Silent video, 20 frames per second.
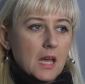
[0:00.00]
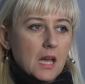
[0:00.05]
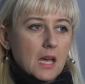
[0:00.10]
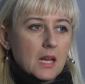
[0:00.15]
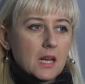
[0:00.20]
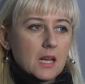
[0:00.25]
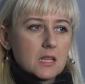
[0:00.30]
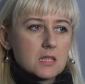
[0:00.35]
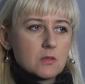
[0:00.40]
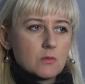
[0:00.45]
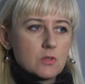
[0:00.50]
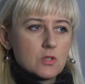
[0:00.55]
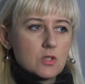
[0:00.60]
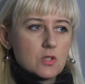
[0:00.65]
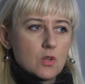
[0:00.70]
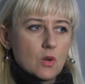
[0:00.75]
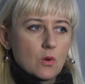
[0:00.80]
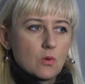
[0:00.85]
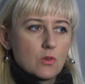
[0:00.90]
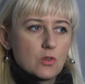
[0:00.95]
and I guess I was
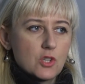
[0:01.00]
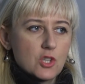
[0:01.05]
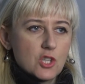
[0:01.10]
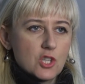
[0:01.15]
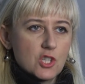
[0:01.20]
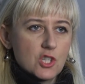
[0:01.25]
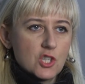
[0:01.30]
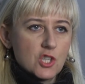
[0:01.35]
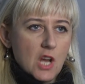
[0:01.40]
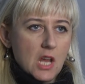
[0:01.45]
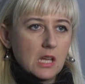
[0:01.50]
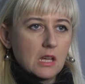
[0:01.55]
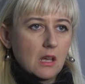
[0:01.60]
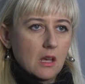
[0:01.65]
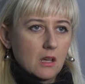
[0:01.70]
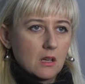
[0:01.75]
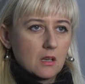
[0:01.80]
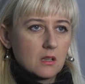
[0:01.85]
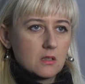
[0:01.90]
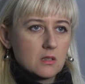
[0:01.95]
so
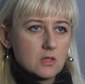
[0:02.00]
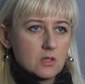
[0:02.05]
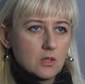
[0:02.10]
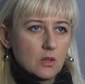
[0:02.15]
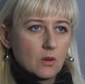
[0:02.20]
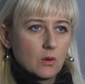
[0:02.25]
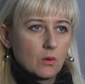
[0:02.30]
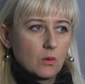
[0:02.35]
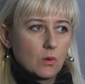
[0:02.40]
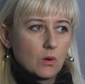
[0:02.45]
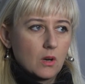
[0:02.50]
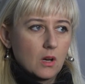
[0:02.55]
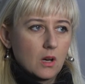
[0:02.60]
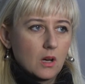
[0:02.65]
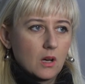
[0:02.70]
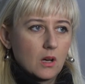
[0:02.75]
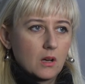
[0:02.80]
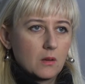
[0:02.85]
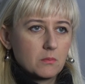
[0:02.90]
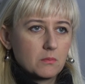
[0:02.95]
shaken and so
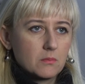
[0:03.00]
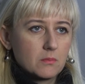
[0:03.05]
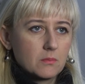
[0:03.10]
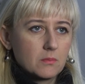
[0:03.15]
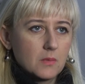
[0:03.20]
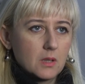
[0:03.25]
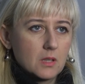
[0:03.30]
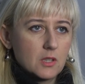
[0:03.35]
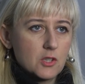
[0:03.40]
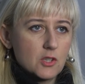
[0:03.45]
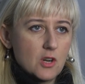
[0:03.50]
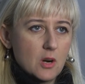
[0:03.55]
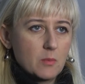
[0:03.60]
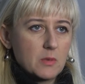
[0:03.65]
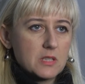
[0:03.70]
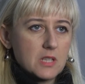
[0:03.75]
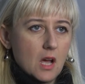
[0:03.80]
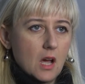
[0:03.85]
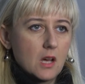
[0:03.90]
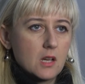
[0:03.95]
um, kind of
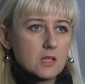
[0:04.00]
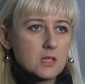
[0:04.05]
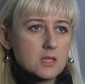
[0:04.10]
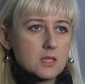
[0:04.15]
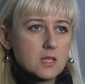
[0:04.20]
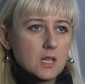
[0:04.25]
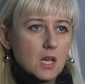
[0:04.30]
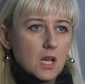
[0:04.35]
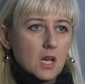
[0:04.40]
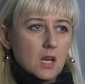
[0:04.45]
traumatized.